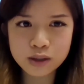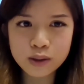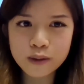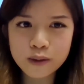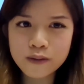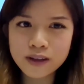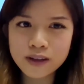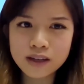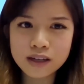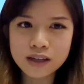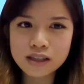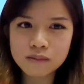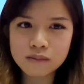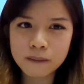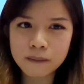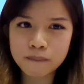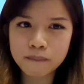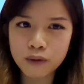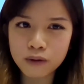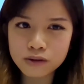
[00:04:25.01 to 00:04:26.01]
Do you think it
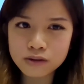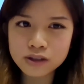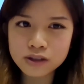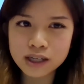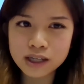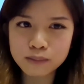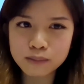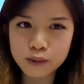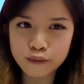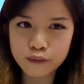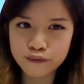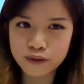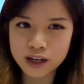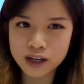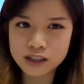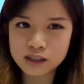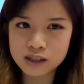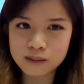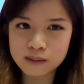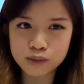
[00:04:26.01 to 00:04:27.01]
may bother them to
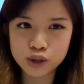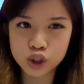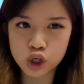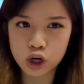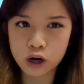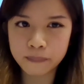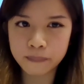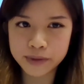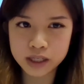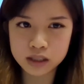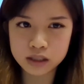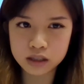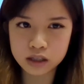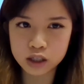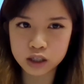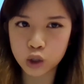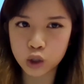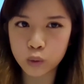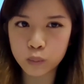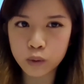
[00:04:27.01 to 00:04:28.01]
find some job in the
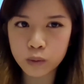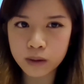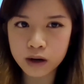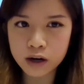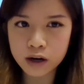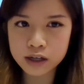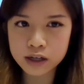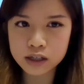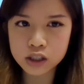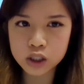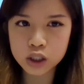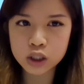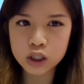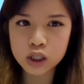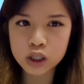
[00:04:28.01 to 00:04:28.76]
global market?